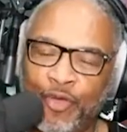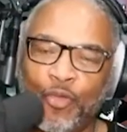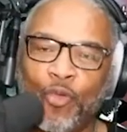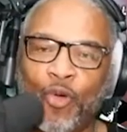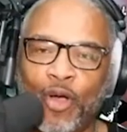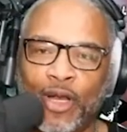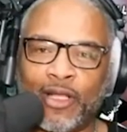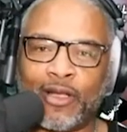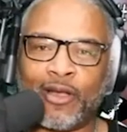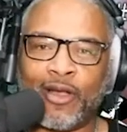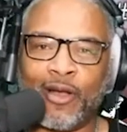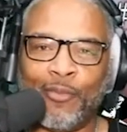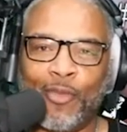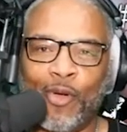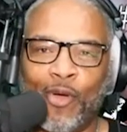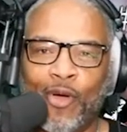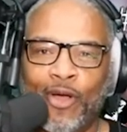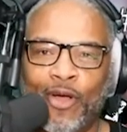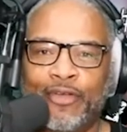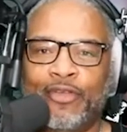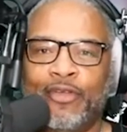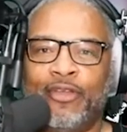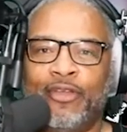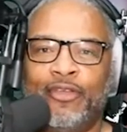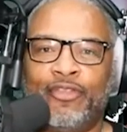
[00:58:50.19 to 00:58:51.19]
If you want to
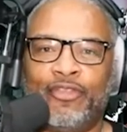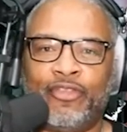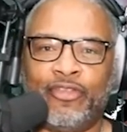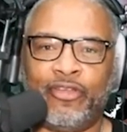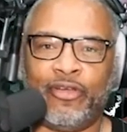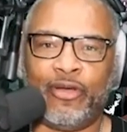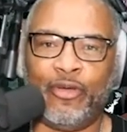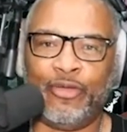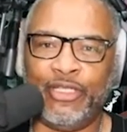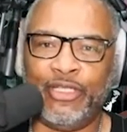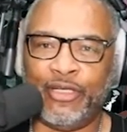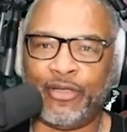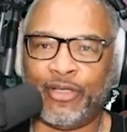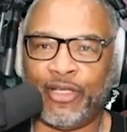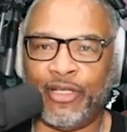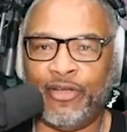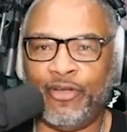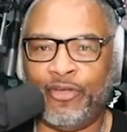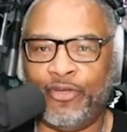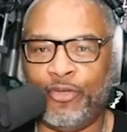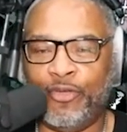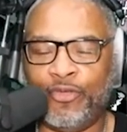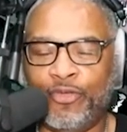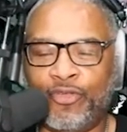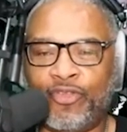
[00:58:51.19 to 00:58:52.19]
come on to the show,
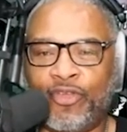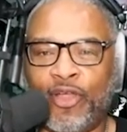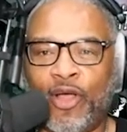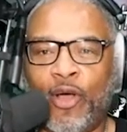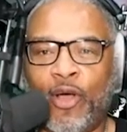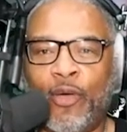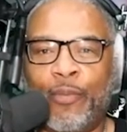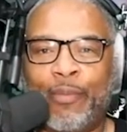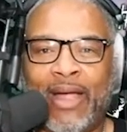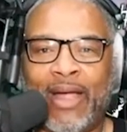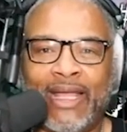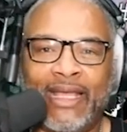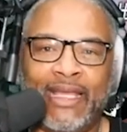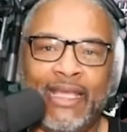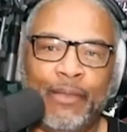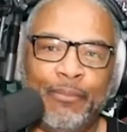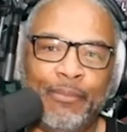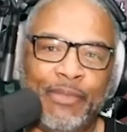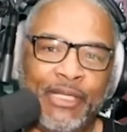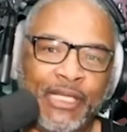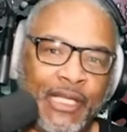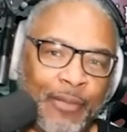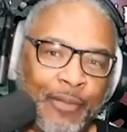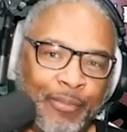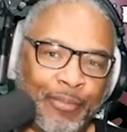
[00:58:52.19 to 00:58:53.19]
you can do so
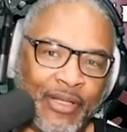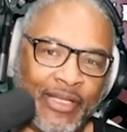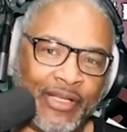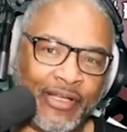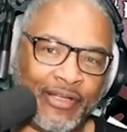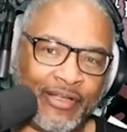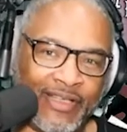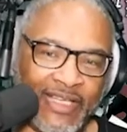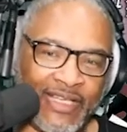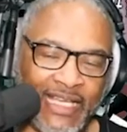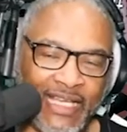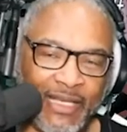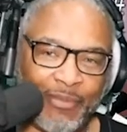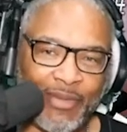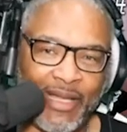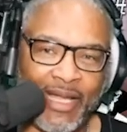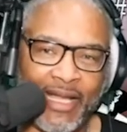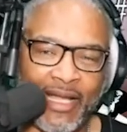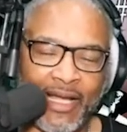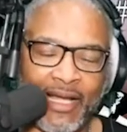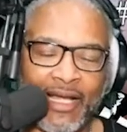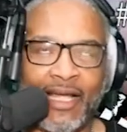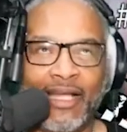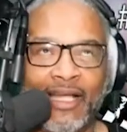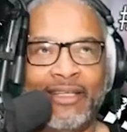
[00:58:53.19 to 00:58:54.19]
by hitting me up in the
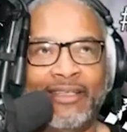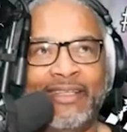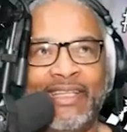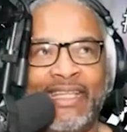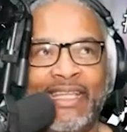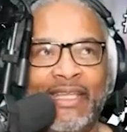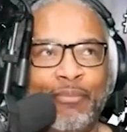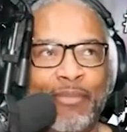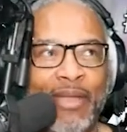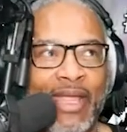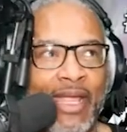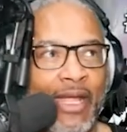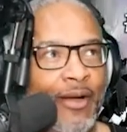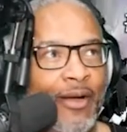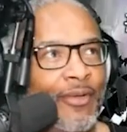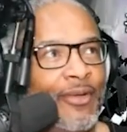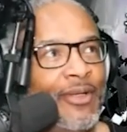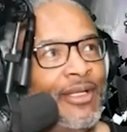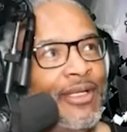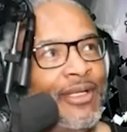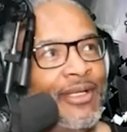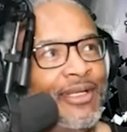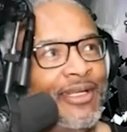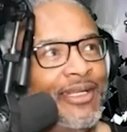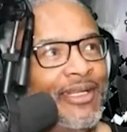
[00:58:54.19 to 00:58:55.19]
DM, uh,
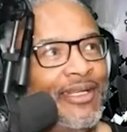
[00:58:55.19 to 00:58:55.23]
D-mail,